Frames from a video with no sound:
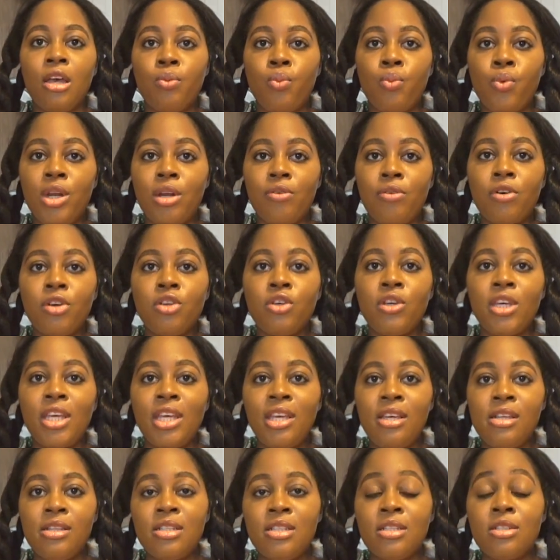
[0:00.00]
Whenever you
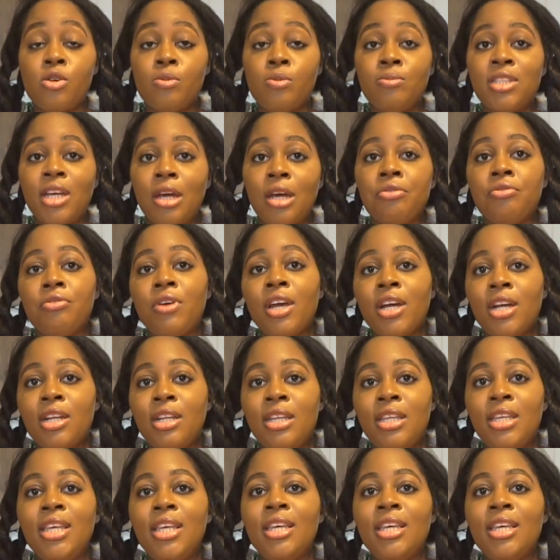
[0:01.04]
heat it up directly,